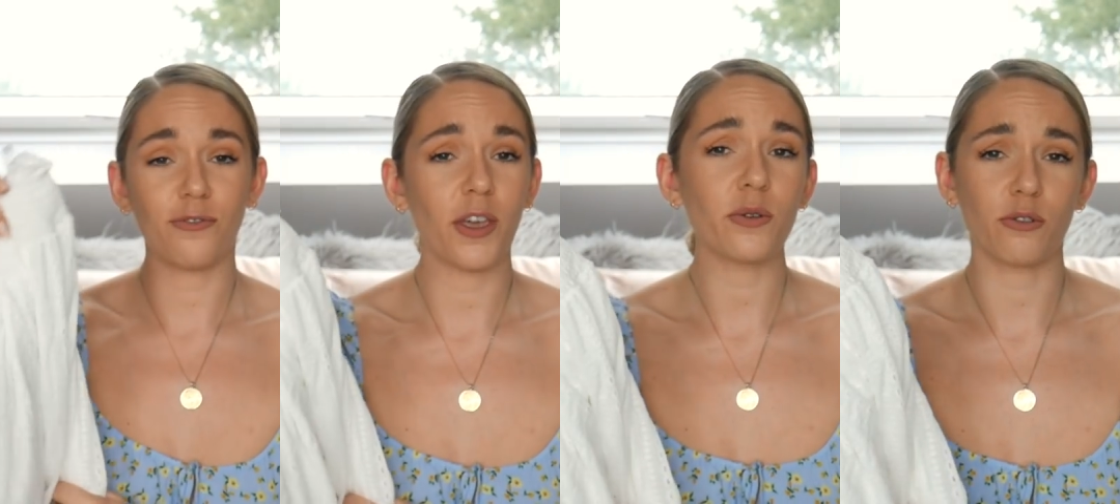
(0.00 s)

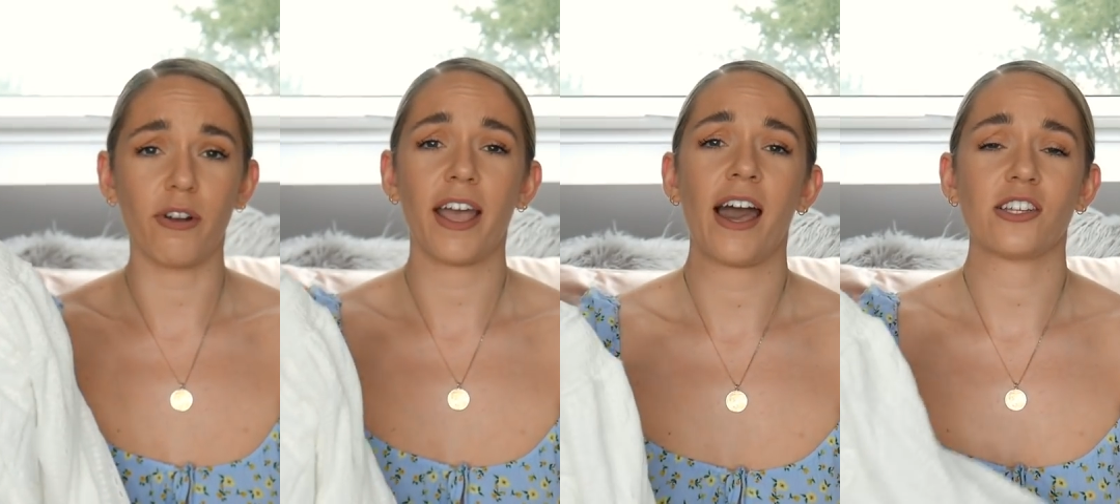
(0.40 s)
feels
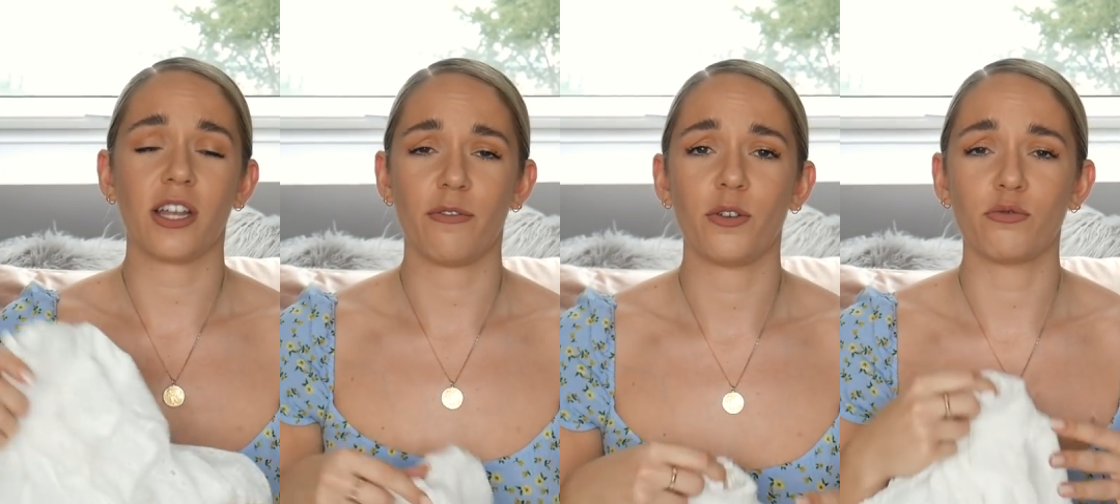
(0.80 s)
great
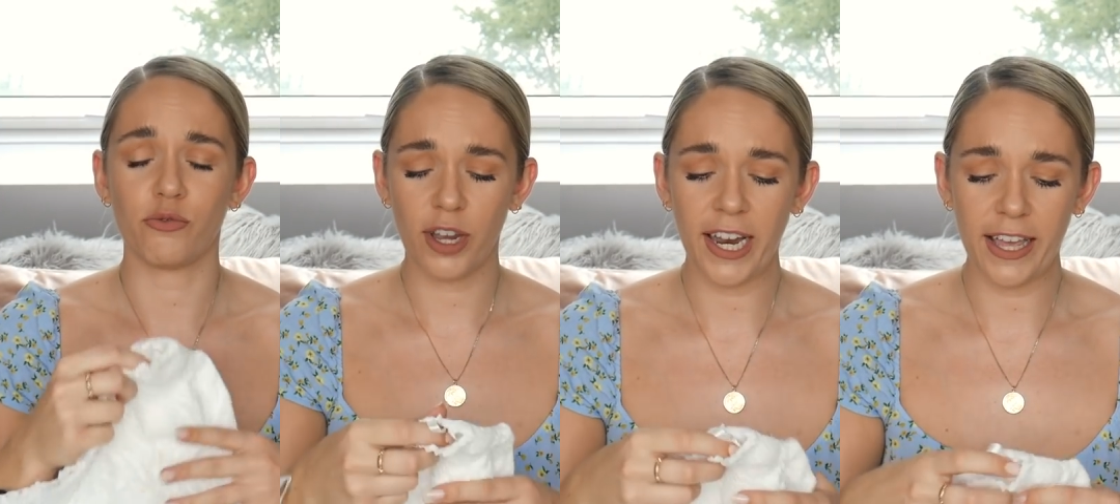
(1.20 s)
actually. It
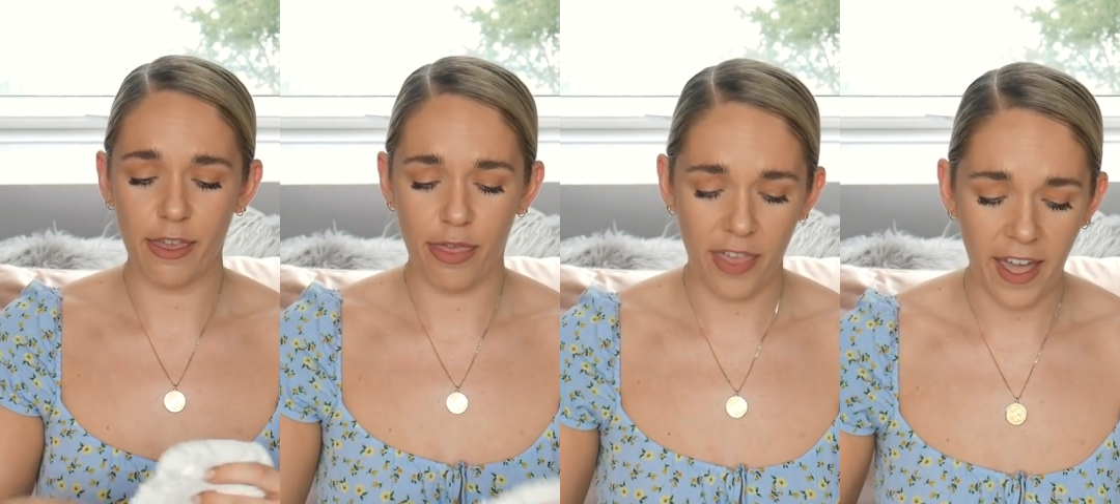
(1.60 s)
feels really
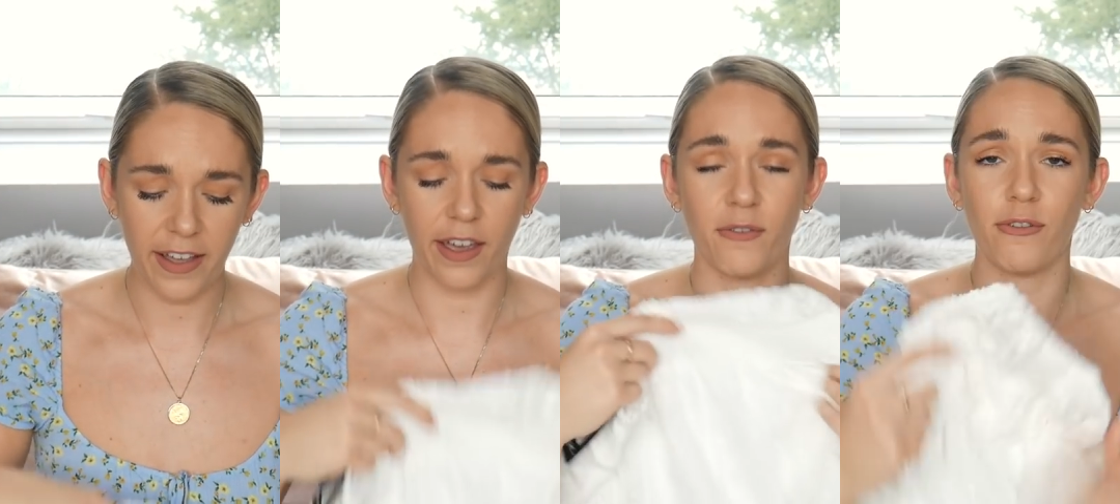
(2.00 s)

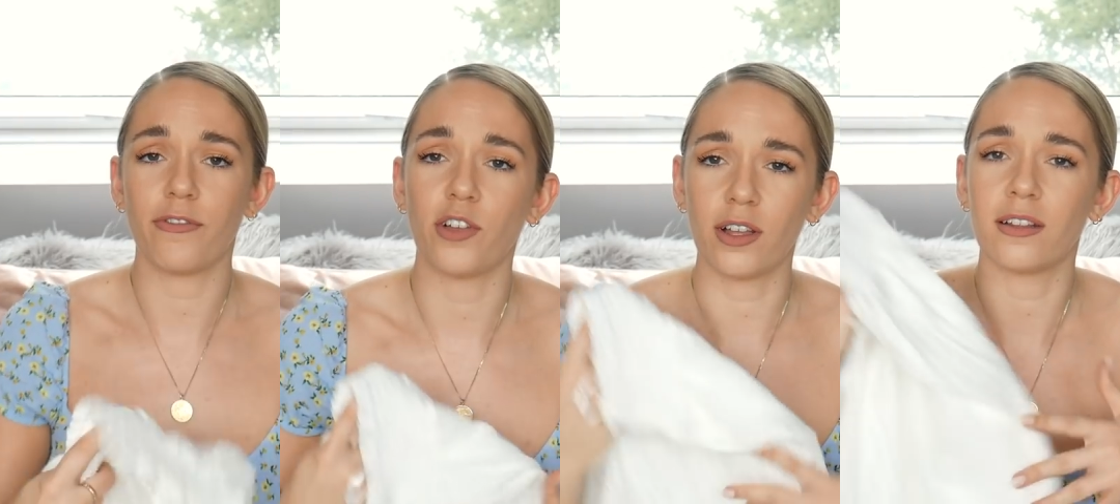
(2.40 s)
thick and
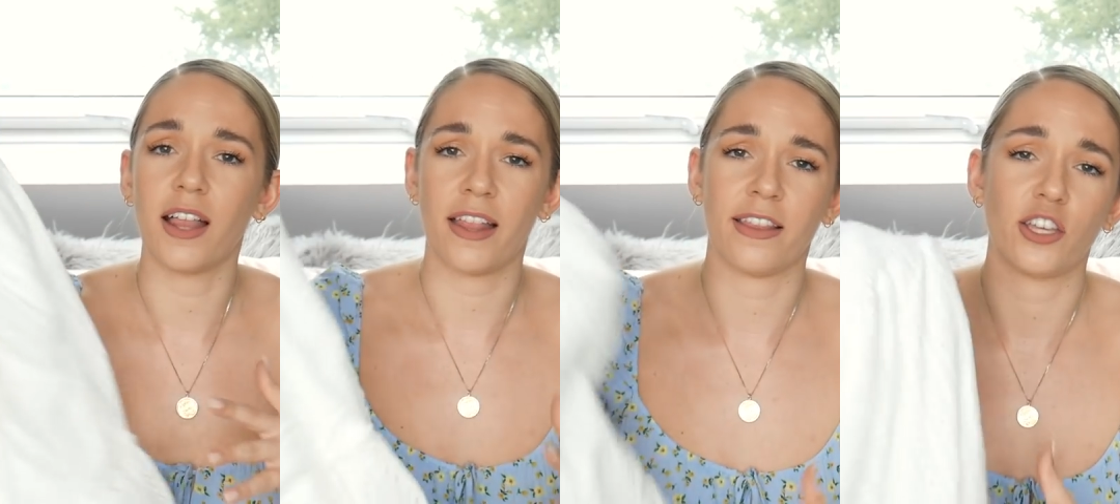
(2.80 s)

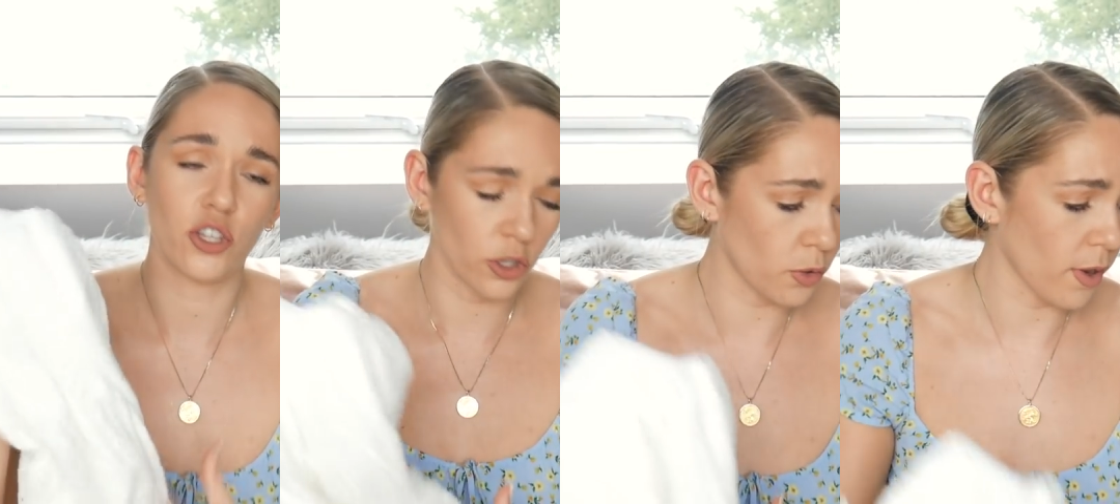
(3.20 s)
full and like
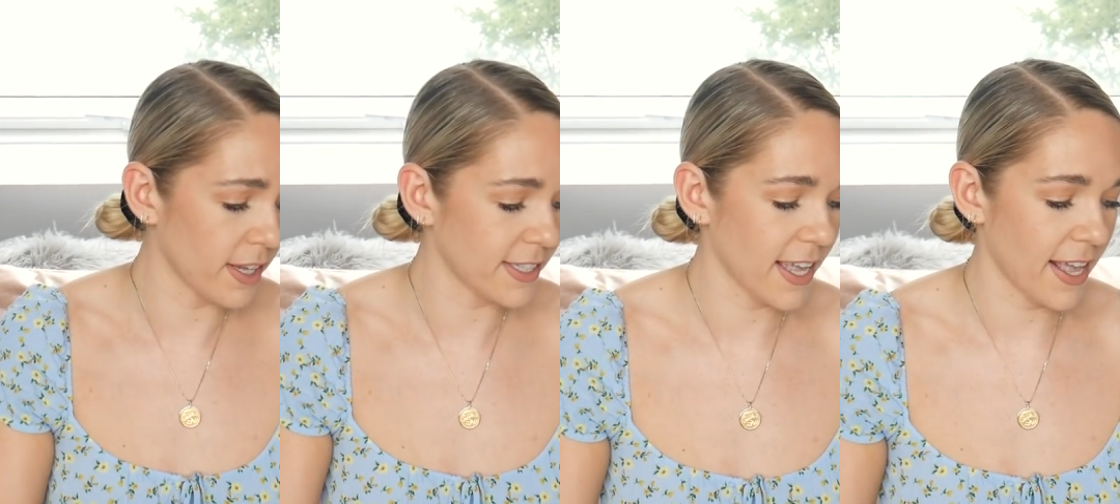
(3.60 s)
good
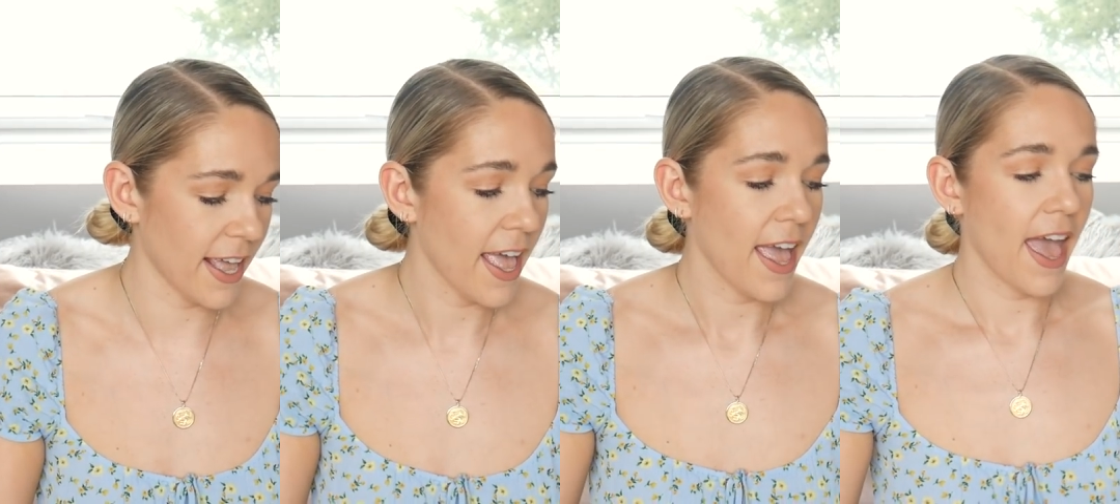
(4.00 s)
quality.